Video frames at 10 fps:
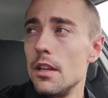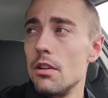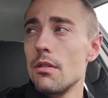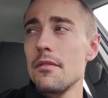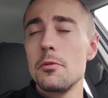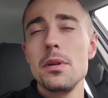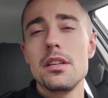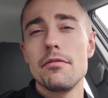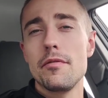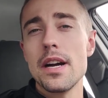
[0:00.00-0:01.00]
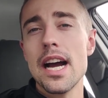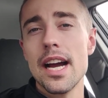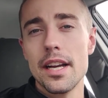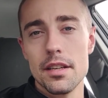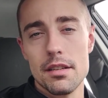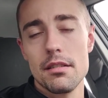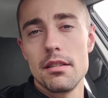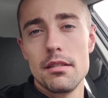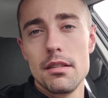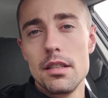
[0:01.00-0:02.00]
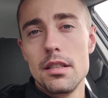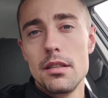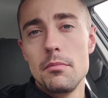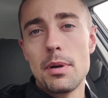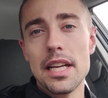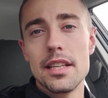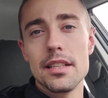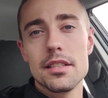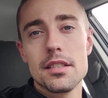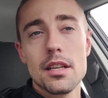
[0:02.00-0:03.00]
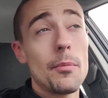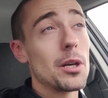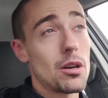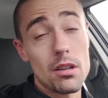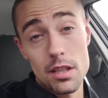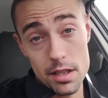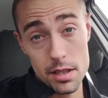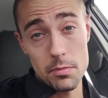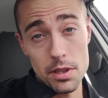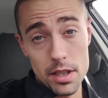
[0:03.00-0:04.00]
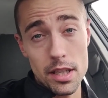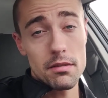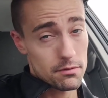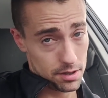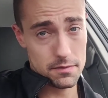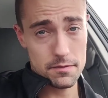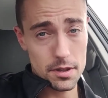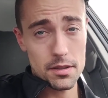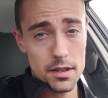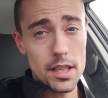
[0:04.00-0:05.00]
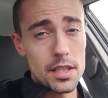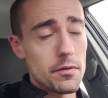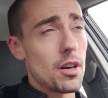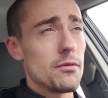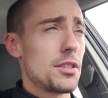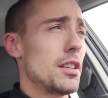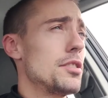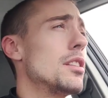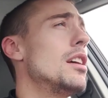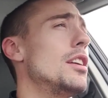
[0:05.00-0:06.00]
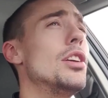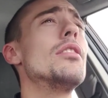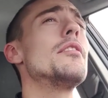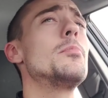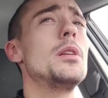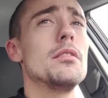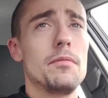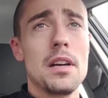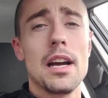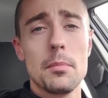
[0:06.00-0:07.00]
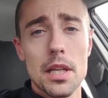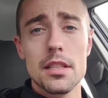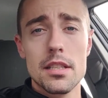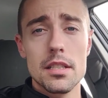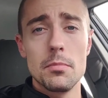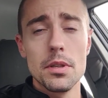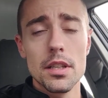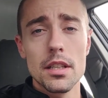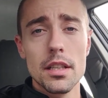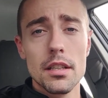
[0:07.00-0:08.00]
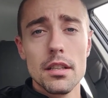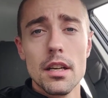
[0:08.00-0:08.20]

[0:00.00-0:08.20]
You don't have to be defined by this. I'm going to call it a disability just for the ease of conversation. You don't have to be defined by this disability.